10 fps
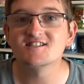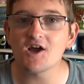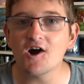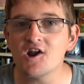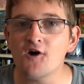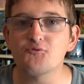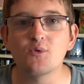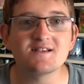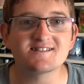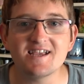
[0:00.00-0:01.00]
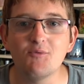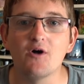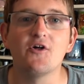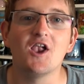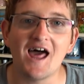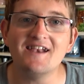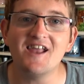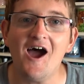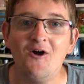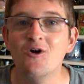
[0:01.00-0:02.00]
Starting off with SeaWorld
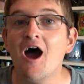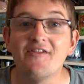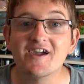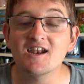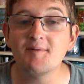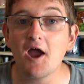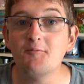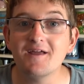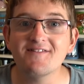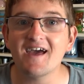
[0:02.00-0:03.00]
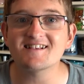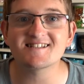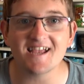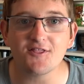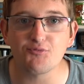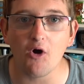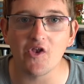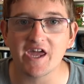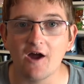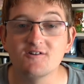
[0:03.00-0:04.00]
Orlando. They're going to be opening their 6th
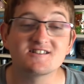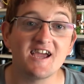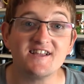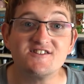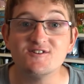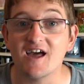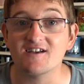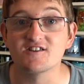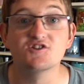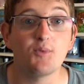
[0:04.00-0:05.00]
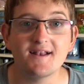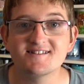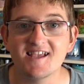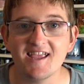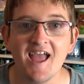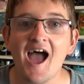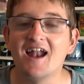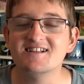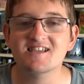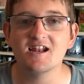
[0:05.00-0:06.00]
roller coaster in 2020,
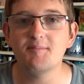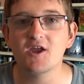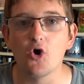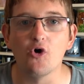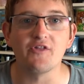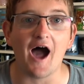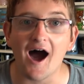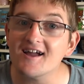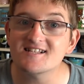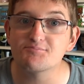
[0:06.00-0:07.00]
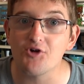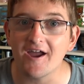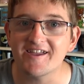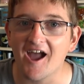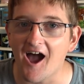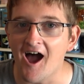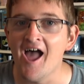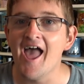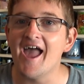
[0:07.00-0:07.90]
and it's going to be called Icebreaker.